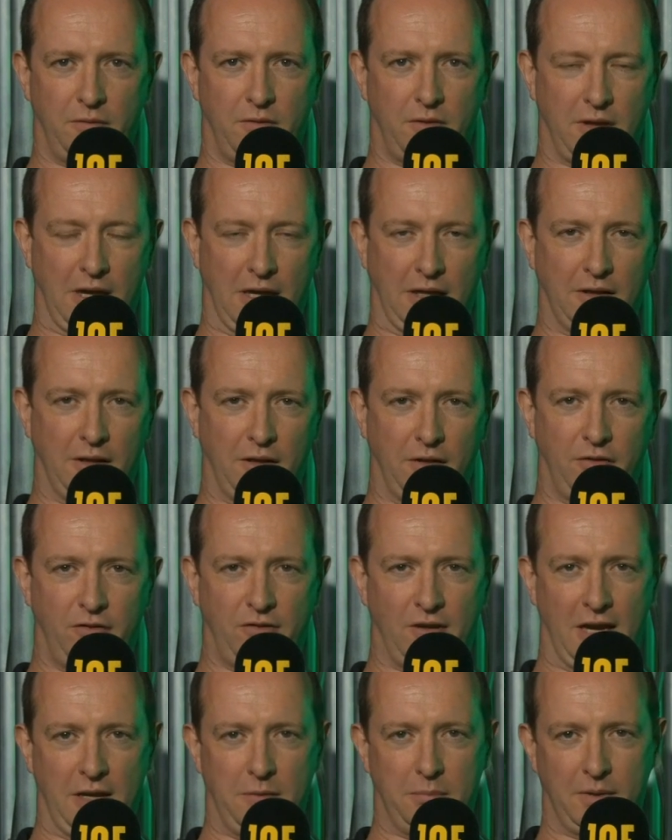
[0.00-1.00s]
thing that is
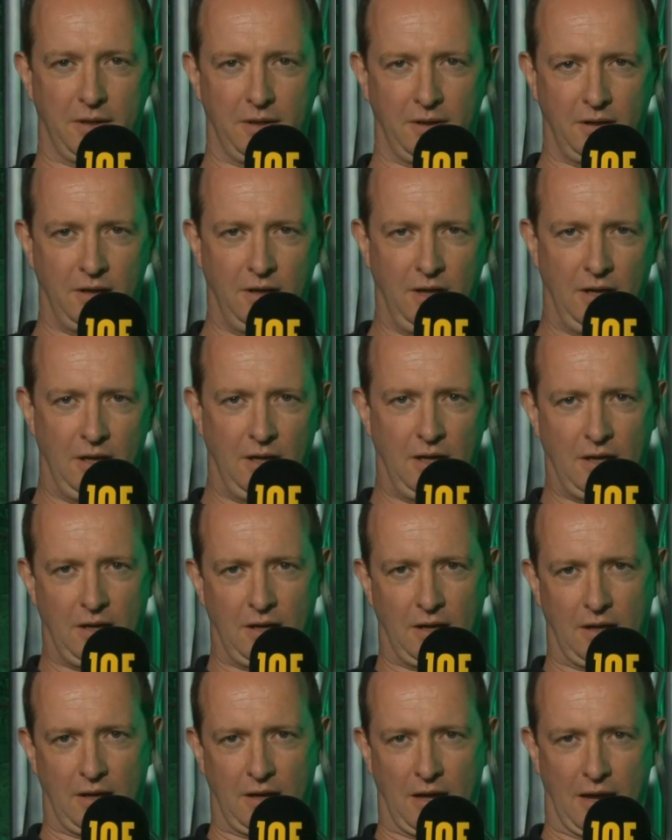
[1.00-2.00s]
shaping
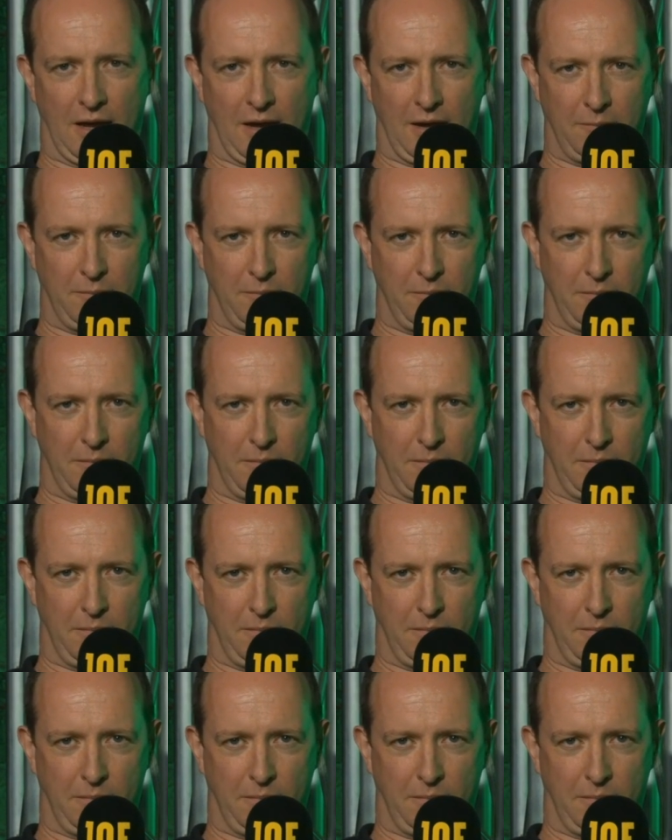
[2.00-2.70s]
um,